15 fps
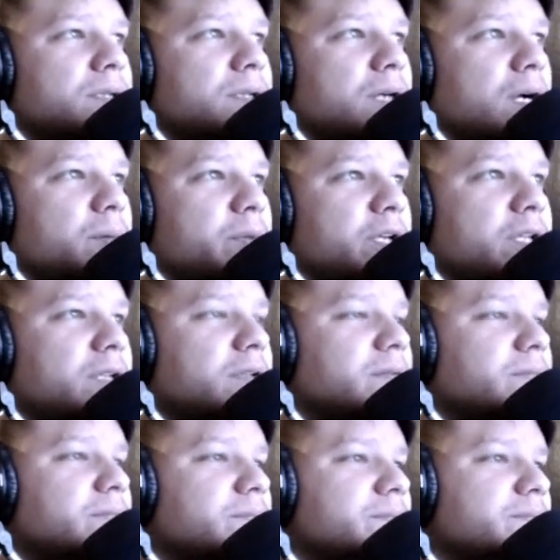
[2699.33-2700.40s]
I
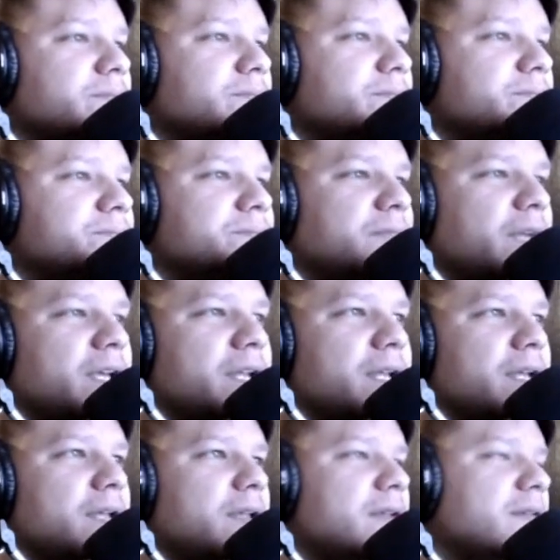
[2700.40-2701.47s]
mean, it,
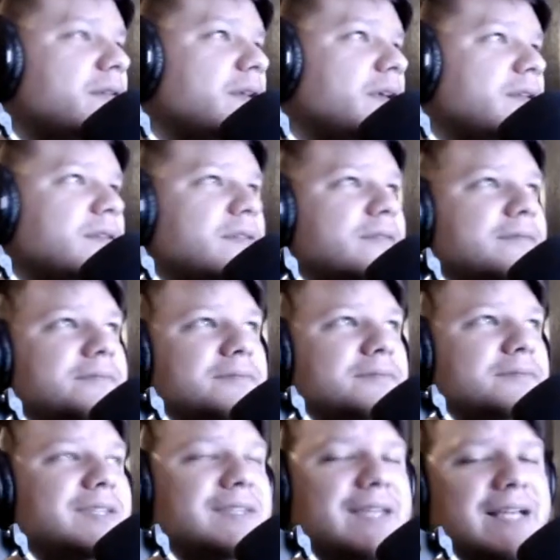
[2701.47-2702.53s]
it, it,
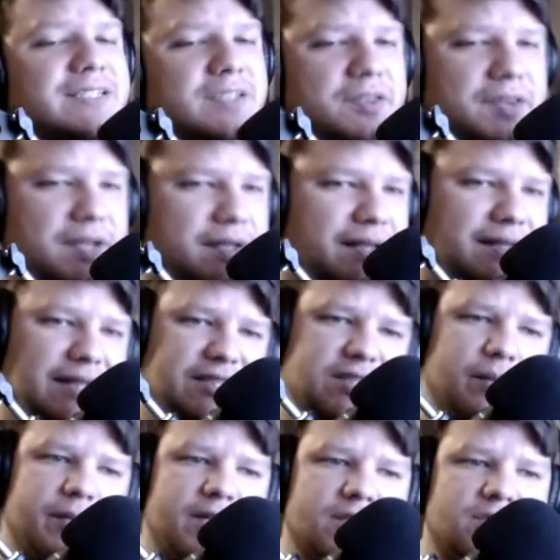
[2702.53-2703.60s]
that's the thing. That's
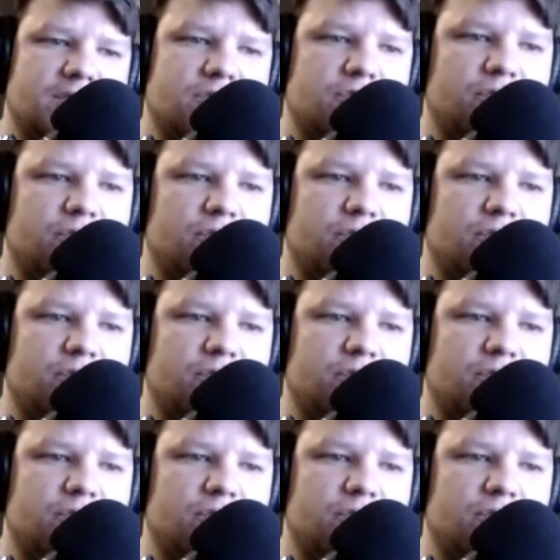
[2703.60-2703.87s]
the biggest issue,